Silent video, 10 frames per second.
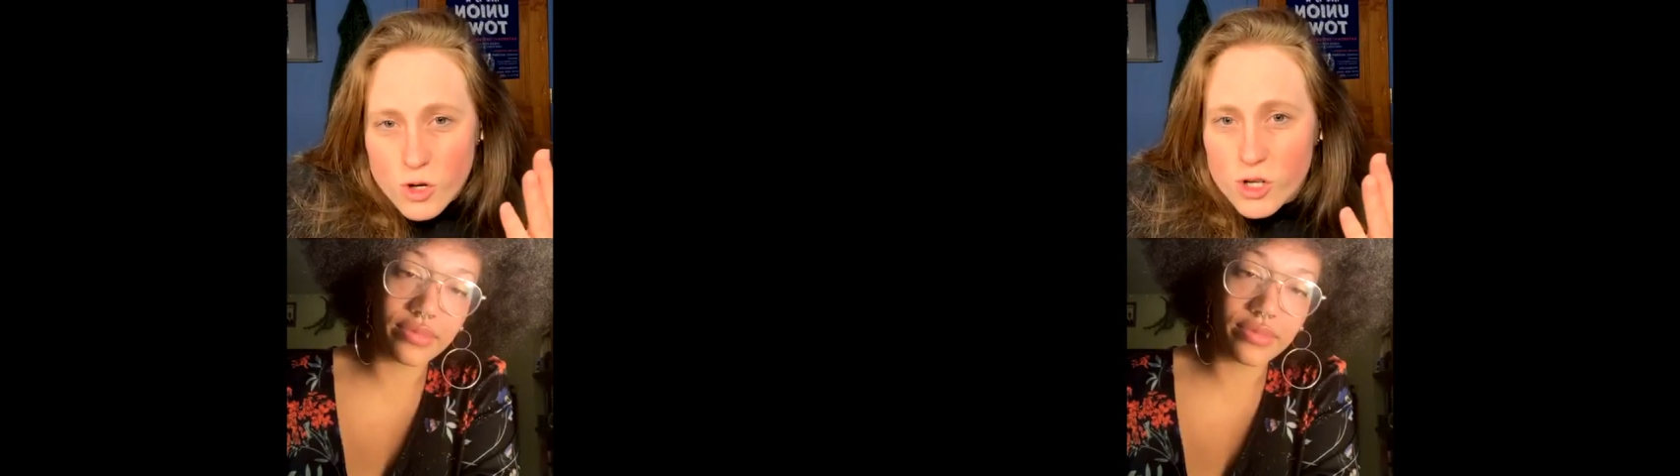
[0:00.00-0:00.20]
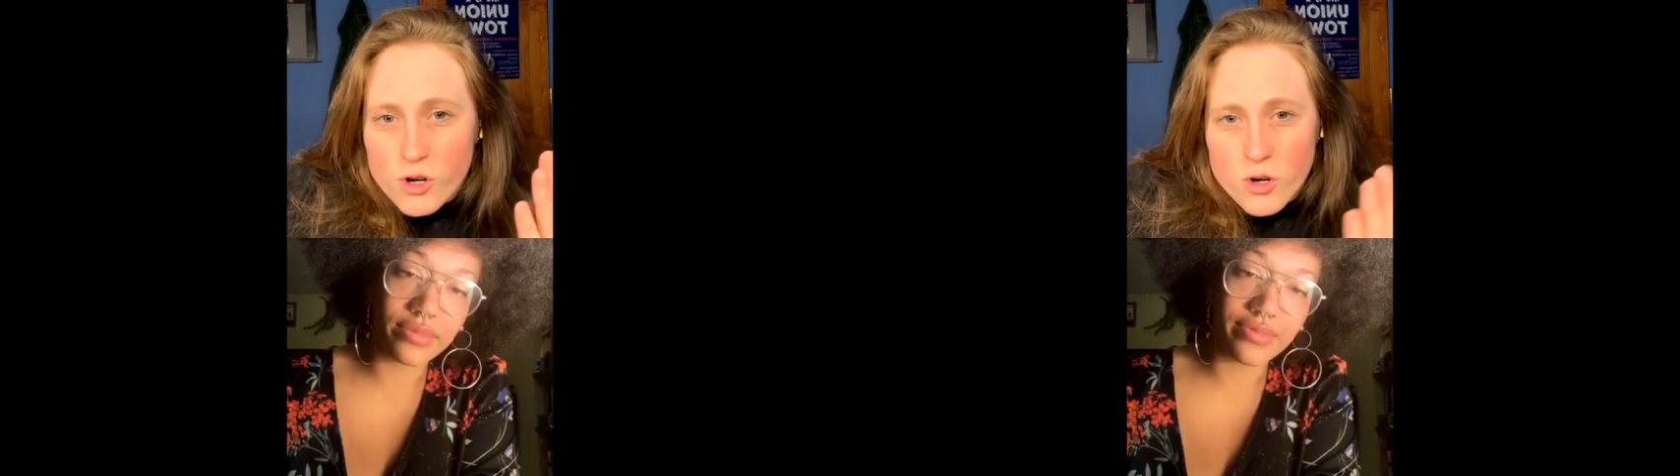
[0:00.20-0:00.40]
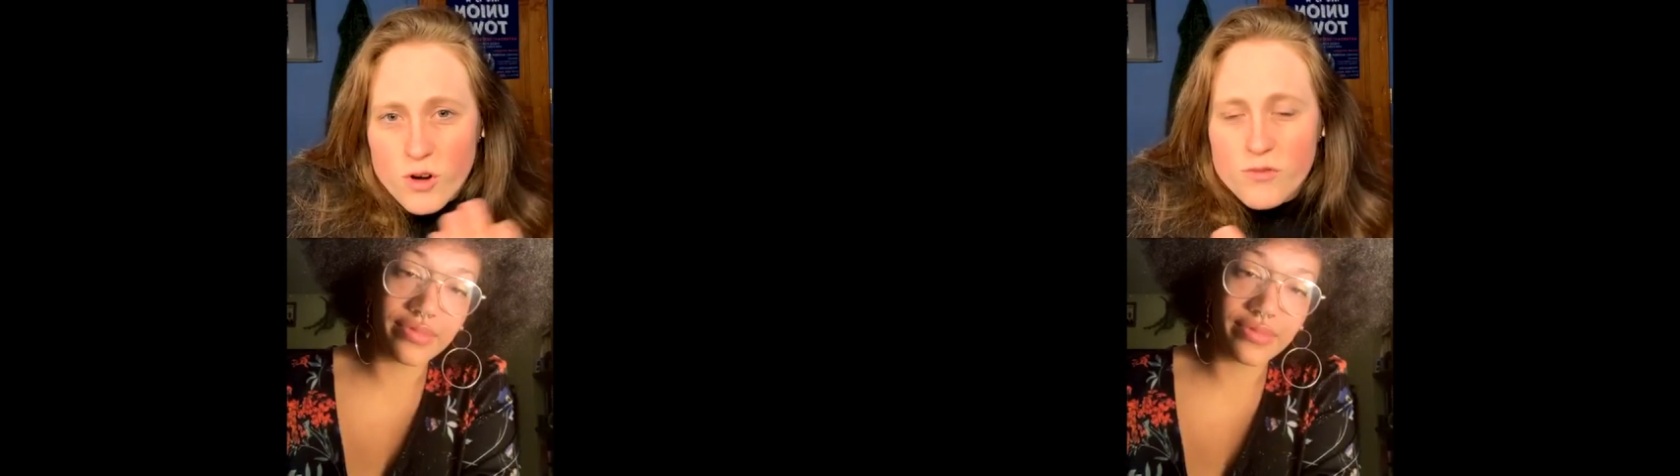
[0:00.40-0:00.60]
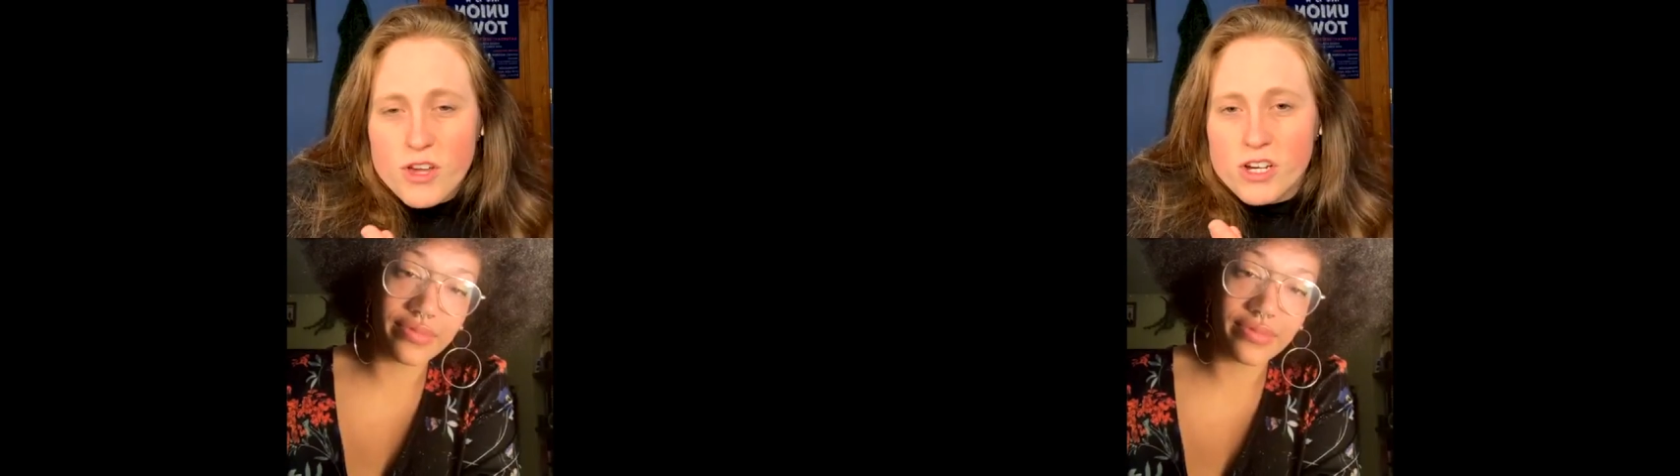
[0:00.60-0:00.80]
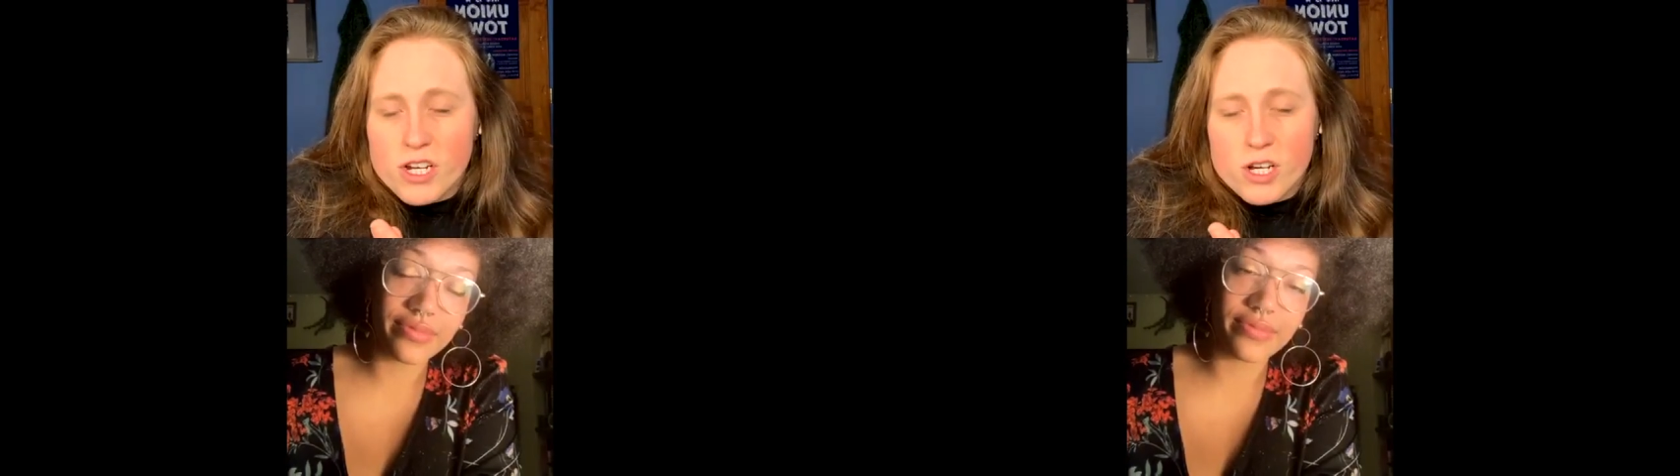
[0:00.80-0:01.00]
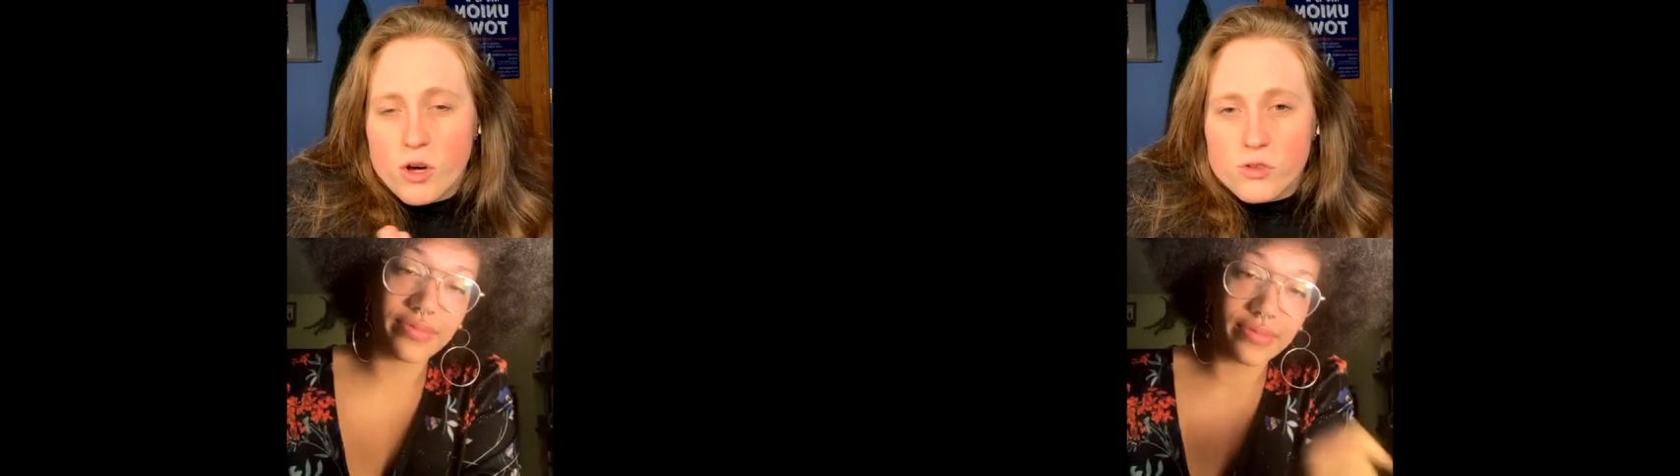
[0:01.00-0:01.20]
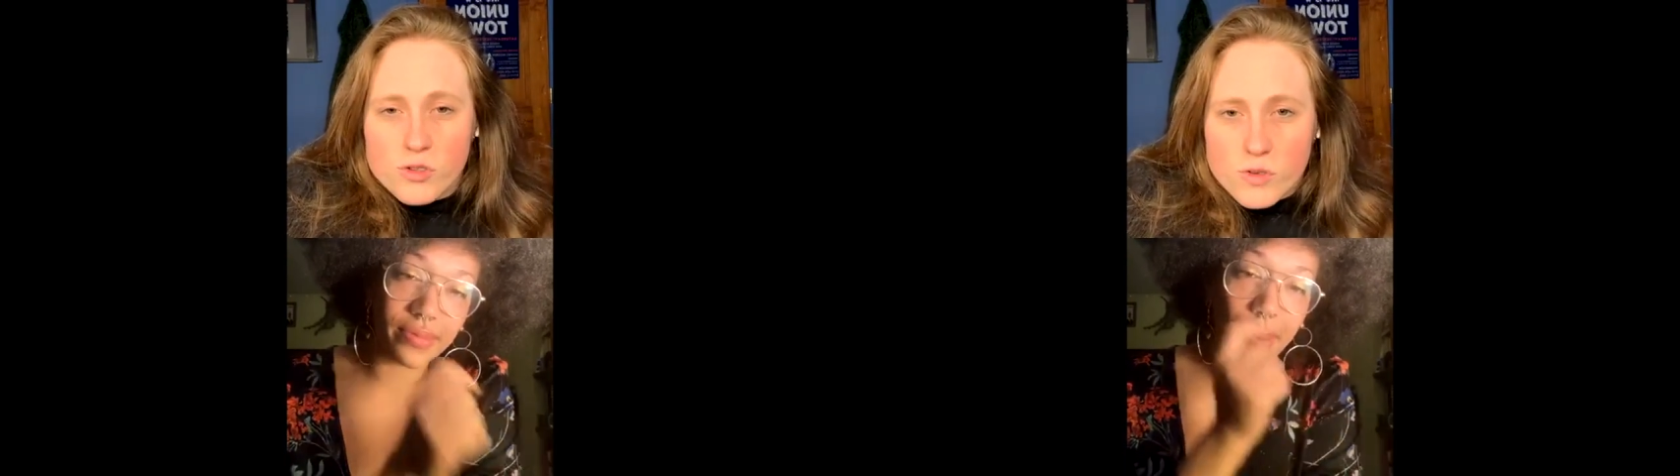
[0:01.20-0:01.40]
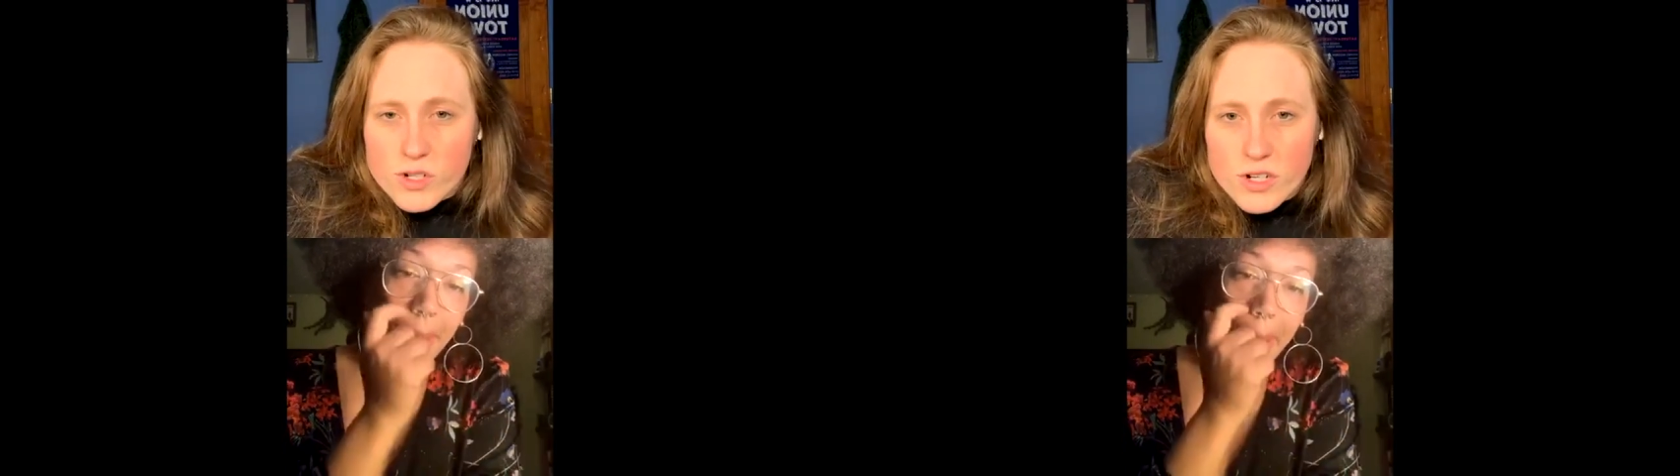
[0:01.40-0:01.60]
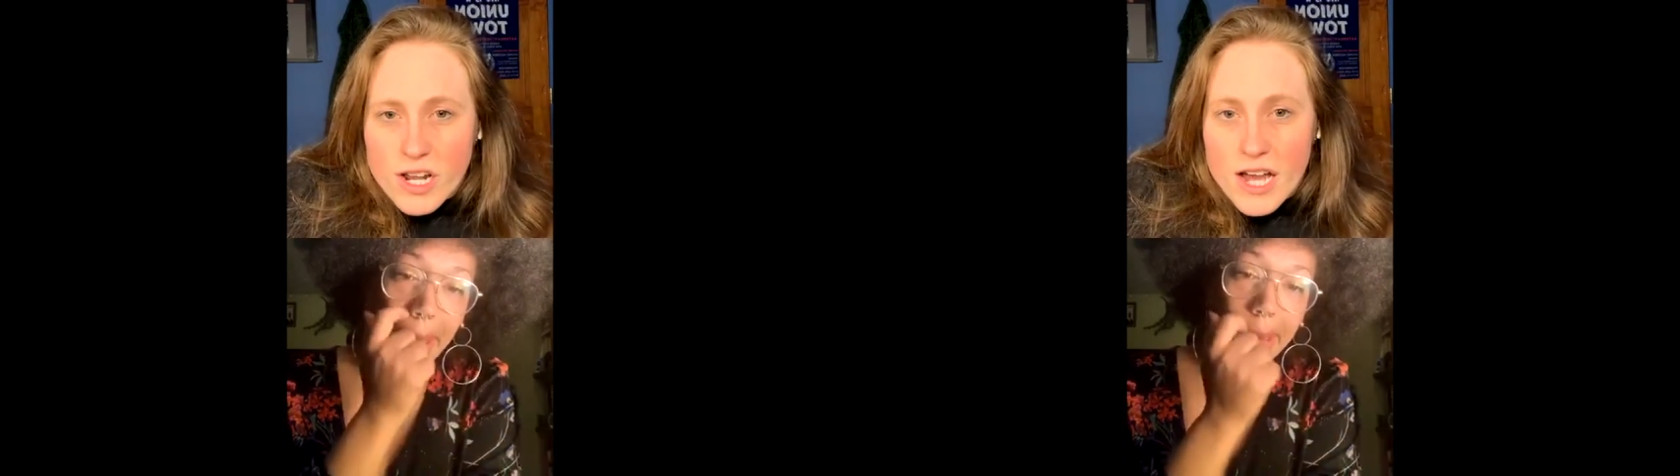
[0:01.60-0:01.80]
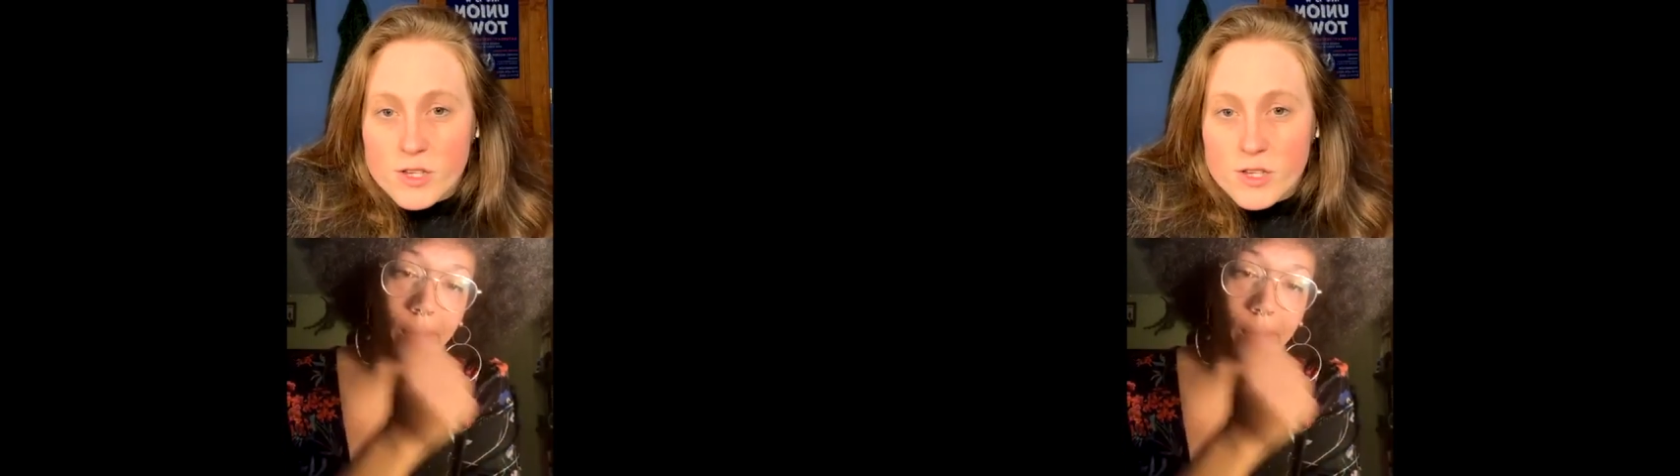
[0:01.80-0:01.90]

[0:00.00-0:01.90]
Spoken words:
You don't know if they're going to go through it or not.